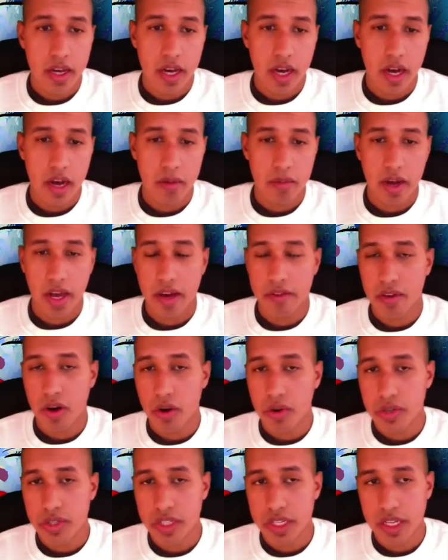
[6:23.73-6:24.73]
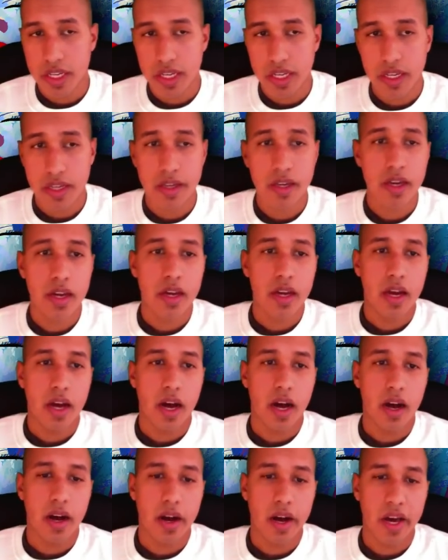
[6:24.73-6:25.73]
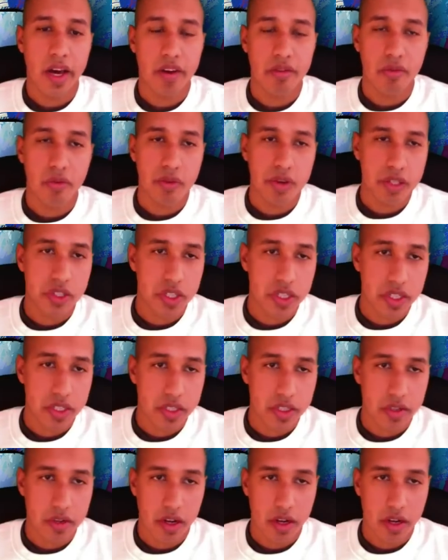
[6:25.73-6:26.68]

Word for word: Um, I have hosting, uh, I have widgets.